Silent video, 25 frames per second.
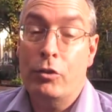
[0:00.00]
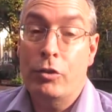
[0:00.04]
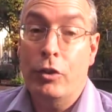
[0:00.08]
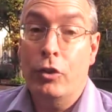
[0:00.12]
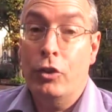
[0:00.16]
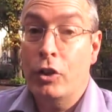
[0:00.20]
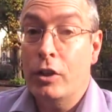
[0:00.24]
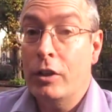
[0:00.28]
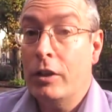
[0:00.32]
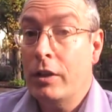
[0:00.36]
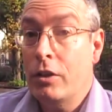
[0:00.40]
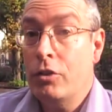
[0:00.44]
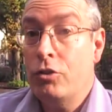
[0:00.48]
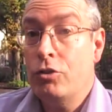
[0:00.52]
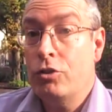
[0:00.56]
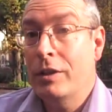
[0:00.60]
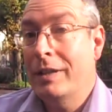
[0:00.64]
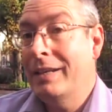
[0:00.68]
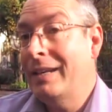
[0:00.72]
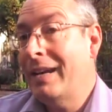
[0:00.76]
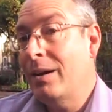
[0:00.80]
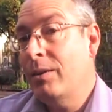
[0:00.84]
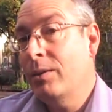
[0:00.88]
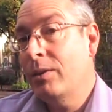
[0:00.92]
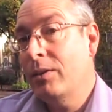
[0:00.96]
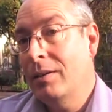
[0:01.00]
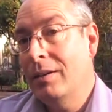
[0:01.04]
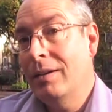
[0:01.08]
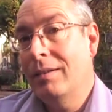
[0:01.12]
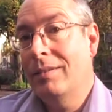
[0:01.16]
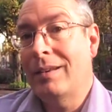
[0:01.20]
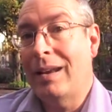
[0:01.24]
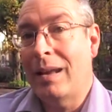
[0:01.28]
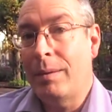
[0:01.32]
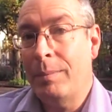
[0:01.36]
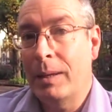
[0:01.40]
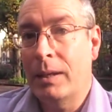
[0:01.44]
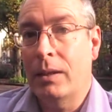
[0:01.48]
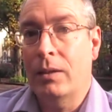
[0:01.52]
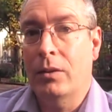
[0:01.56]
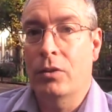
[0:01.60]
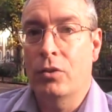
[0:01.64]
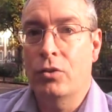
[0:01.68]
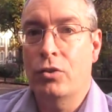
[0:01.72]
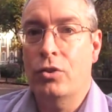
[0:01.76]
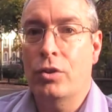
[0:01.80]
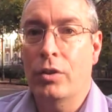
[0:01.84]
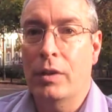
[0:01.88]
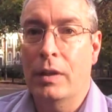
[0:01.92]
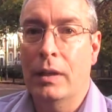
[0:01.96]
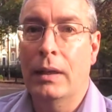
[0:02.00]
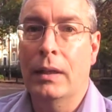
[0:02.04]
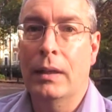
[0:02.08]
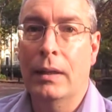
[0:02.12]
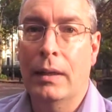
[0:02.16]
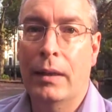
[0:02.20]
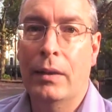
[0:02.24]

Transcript: Christian country, now it's an Islamic country,